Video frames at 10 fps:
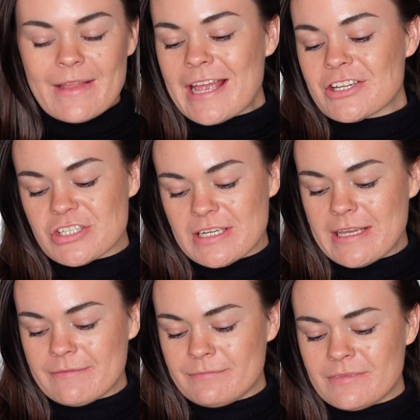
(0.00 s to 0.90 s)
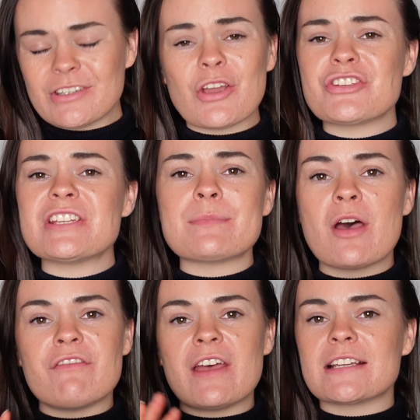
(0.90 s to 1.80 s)
Actually, no, she's
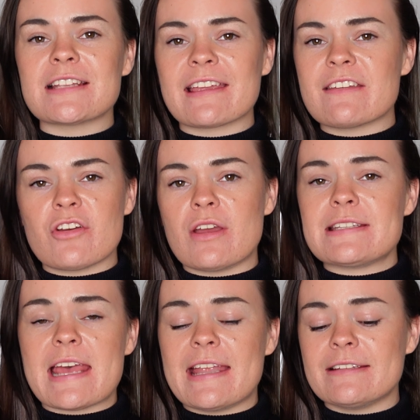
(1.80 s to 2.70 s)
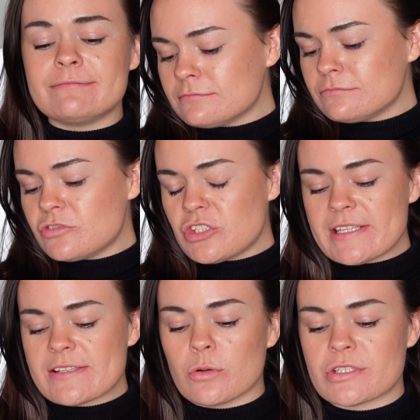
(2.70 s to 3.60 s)
perfect. I give her a 10.
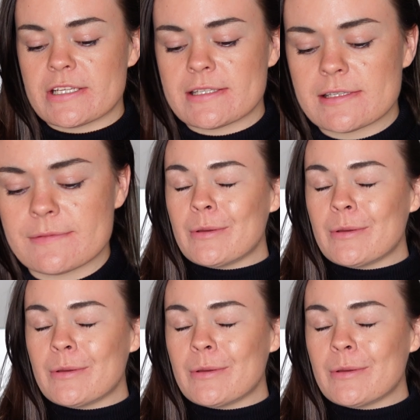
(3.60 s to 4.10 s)
She's gorgeous.